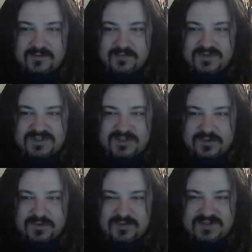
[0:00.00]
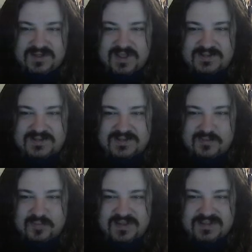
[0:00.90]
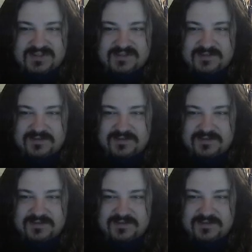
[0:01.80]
Resist immune was an accidental paste.